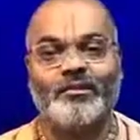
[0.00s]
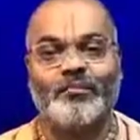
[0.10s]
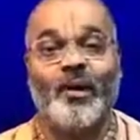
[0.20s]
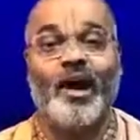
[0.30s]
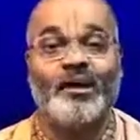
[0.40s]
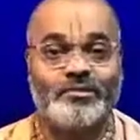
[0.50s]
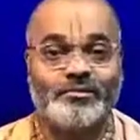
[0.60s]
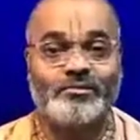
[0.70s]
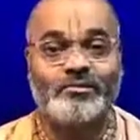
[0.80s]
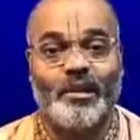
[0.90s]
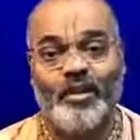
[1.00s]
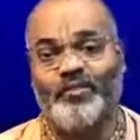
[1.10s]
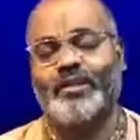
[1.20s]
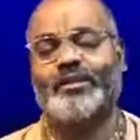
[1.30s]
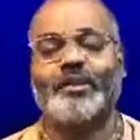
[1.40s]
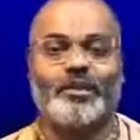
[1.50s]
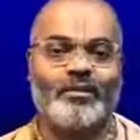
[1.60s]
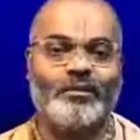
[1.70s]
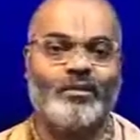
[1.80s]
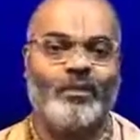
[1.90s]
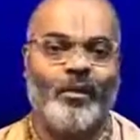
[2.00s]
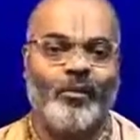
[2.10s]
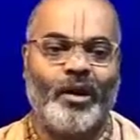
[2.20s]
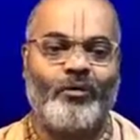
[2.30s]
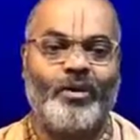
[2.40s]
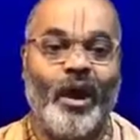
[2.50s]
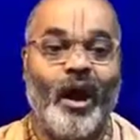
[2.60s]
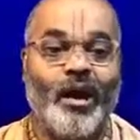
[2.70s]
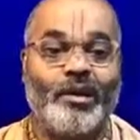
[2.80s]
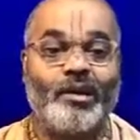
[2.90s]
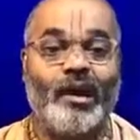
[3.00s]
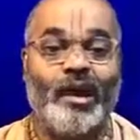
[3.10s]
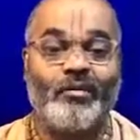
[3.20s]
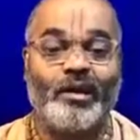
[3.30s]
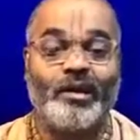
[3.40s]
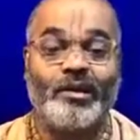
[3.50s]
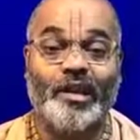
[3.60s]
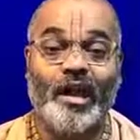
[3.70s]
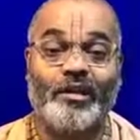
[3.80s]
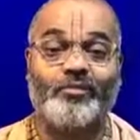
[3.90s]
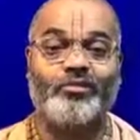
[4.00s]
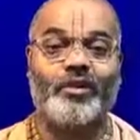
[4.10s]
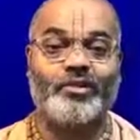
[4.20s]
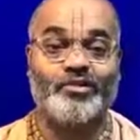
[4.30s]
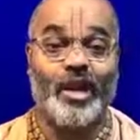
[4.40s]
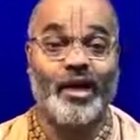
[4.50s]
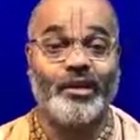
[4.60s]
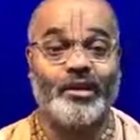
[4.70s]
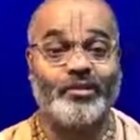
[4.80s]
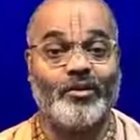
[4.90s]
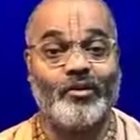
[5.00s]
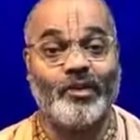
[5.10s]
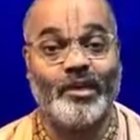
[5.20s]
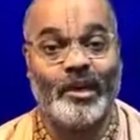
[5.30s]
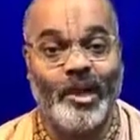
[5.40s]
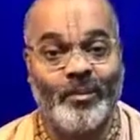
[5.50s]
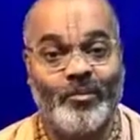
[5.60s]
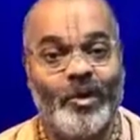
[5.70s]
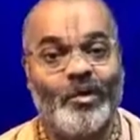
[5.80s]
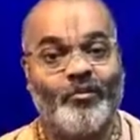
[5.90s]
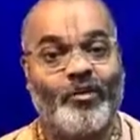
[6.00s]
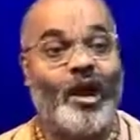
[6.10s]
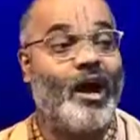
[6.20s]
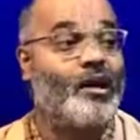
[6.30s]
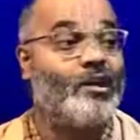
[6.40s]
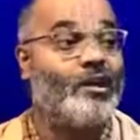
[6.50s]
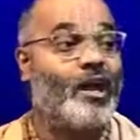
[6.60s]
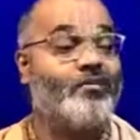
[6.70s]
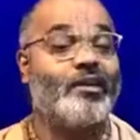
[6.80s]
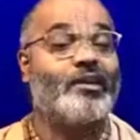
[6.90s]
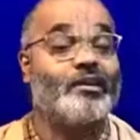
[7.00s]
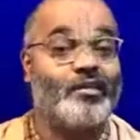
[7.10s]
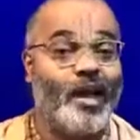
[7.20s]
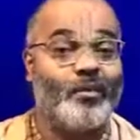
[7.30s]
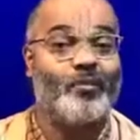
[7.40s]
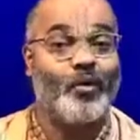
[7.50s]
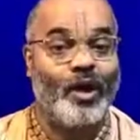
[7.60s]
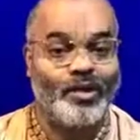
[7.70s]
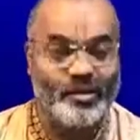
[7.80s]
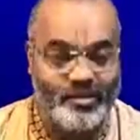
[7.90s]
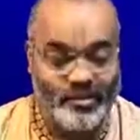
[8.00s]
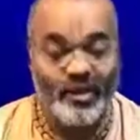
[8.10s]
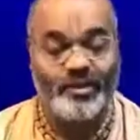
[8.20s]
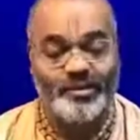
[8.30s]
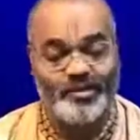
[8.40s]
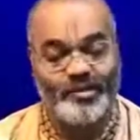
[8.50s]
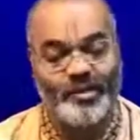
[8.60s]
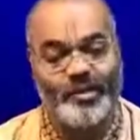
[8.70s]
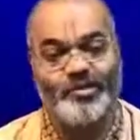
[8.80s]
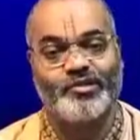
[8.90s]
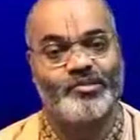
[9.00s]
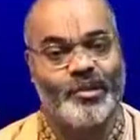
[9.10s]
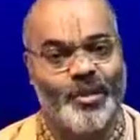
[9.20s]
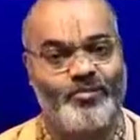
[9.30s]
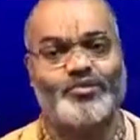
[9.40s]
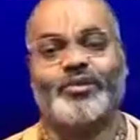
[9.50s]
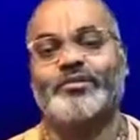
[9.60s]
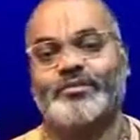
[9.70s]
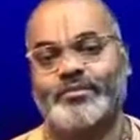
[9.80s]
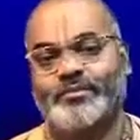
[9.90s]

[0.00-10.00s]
pass, everything. But we hardly have any time for chanting the holy name. We hardly have any time to understand these religious scriptures.